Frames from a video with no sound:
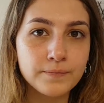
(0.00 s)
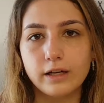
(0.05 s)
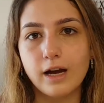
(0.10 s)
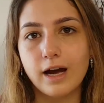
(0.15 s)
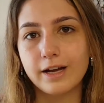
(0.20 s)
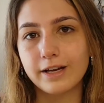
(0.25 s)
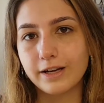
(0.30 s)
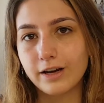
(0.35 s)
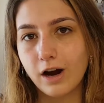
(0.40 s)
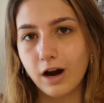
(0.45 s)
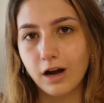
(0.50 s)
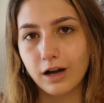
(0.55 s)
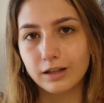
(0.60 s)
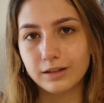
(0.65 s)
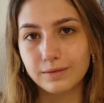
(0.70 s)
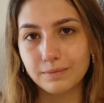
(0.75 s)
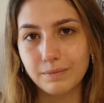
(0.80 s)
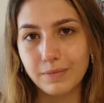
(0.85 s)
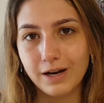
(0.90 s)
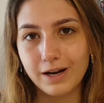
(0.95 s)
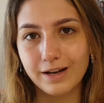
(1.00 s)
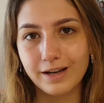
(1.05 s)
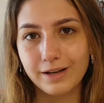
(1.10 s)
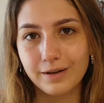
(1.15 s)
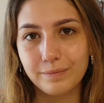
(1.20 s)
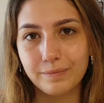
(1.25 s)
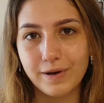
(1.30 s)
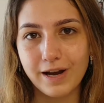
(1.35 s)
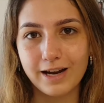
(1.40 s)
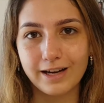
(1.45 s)
I got
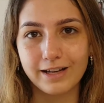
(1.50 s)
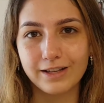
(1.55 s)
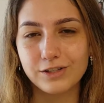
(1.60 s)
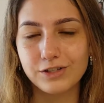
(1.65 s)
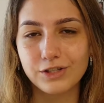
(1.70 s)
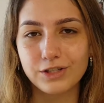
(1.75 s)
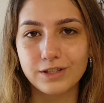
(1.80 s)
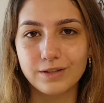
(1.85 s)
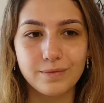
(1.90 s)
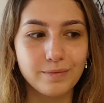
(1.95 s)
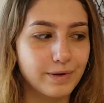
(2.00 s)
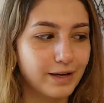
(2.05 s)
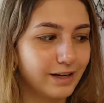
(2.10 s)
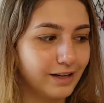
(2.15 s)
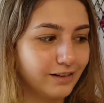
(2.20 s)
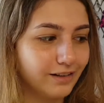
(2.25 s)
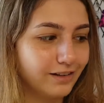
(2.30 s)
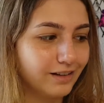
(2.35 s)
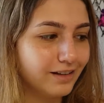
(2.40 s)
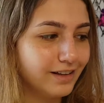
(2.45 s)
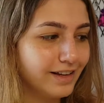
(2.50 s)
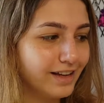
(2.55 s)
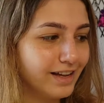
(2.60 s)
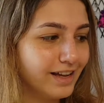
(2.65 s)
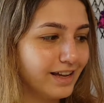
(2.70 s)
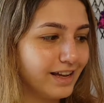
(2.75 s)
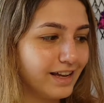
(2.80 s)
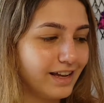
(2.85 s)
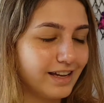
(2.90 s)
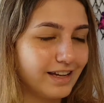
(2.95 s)
my package in the mail
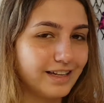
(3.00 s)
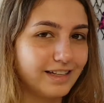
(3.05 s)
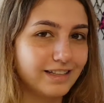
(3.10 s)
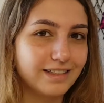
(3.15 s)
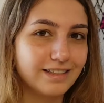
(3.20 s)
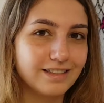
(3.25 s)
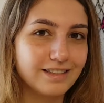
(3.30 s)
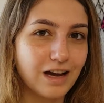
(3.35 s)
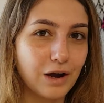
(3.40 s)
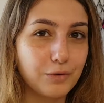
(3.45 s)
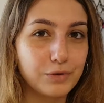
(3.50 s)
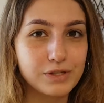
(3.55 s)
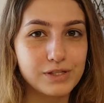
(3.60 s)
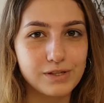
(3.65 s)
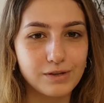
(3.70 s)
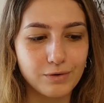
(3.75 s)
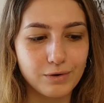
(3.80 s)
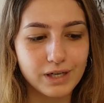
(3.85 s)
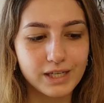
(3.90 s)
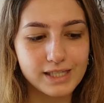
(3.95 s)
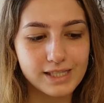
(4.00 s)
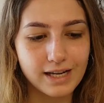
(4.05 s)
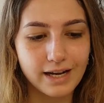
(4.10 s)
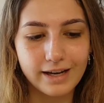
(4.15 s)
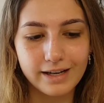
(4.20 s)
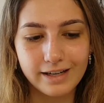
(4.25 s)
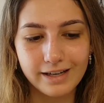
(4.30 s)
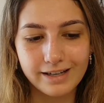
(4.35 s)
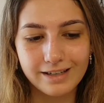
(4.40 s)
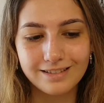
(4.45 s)
and I was so
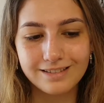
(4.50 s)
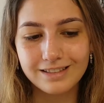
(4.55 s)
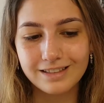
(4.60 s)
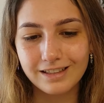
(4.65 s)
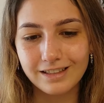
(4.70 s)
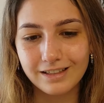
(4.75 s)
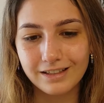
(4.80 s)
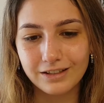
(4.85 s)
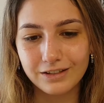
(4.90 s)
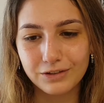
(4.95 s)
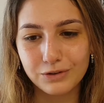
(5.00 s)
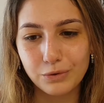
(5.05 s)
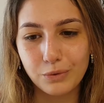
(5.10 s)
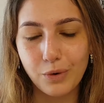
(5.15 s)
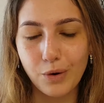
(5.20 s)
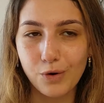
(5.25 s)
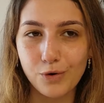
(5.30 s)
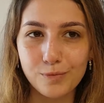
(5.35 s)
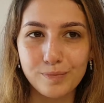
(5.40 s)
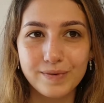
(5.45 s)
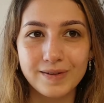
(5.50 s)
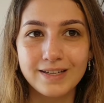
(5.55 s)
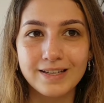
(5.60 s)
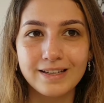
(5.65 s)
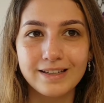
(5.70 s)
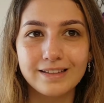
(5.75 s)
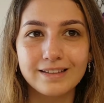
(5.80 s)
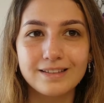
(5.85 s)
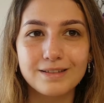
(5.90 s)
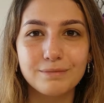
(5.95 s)
excited to open
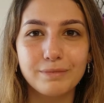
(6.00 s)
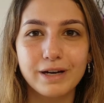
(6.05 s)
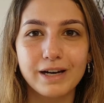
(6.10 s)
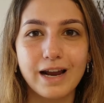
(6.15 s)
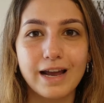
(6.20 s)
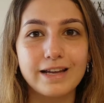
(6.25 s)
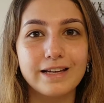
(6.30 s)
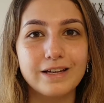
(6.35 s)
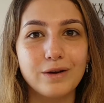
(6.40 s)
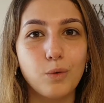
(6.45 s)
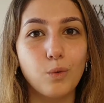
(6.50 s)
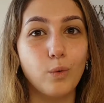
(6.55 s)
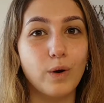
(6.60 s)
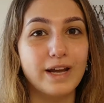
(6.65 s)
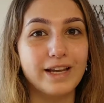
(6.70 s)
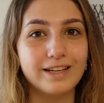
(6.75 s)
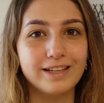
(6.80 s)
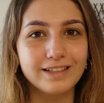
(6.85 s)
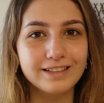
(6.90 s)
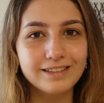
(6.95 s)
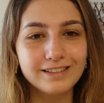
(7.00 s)
it, but I waited.